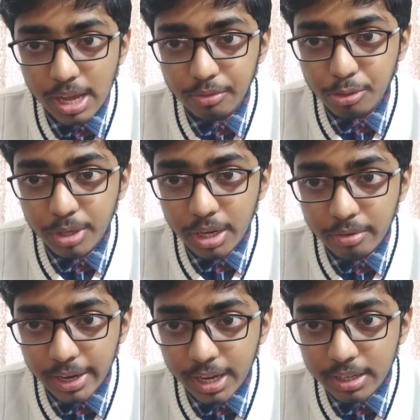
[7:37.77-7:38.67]
have three
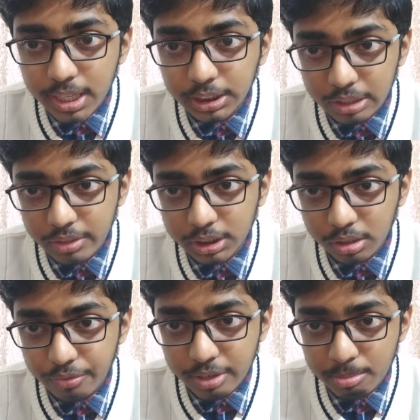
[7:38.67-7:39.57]
redundant generation
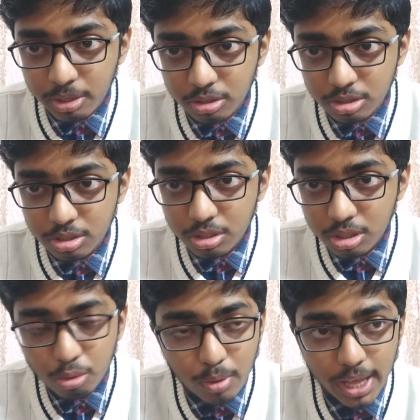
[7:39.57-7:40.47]
of fermions.
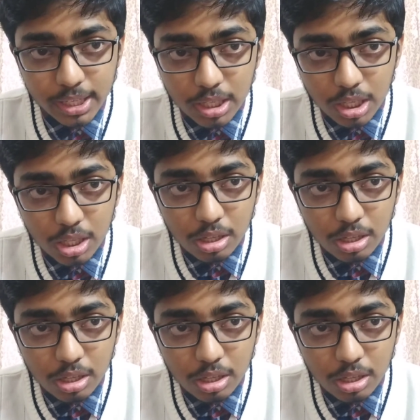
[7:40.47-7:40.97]
Why?